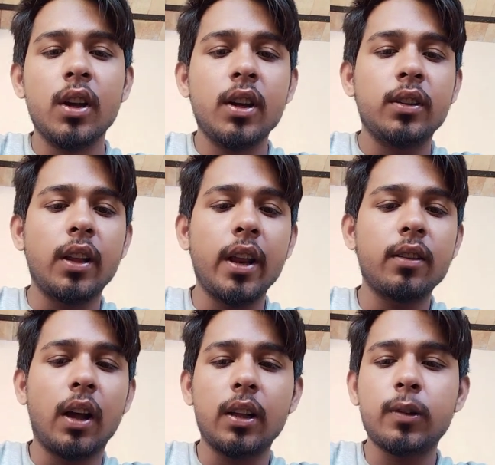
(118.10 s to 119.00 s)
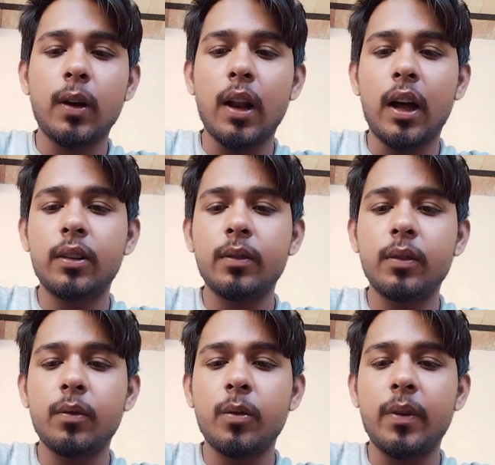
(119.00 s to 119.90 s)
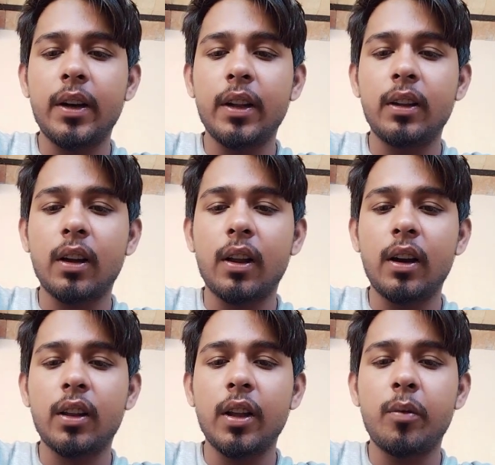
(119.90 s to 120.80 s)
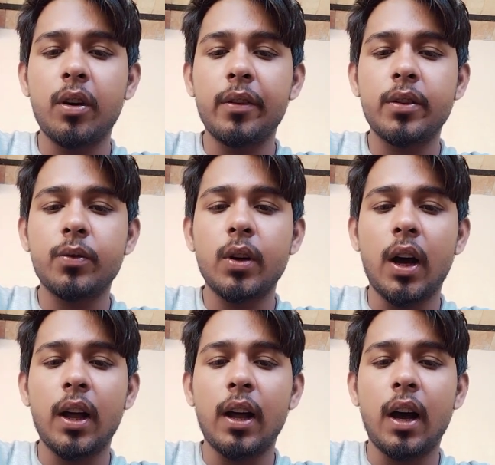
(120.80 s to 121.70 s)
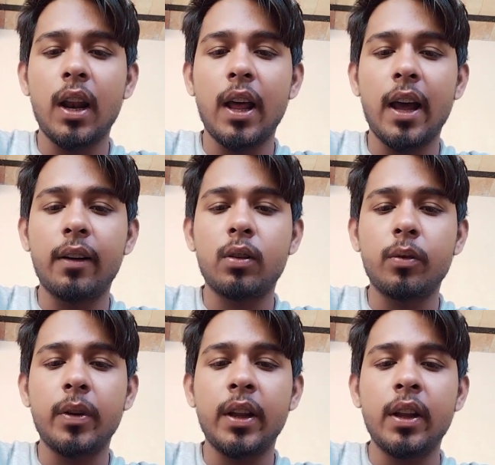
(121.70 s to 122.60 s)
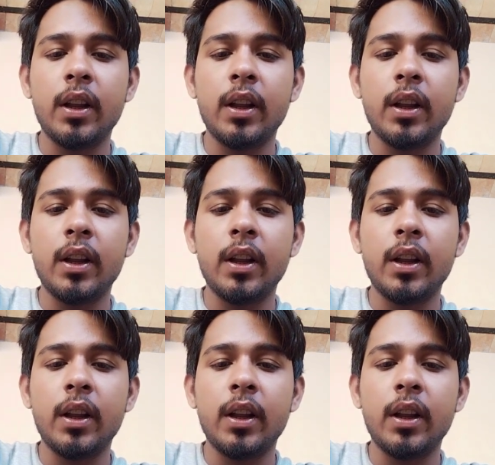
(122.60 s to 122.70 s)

There is also a large movement in the current keyboard which would all have to be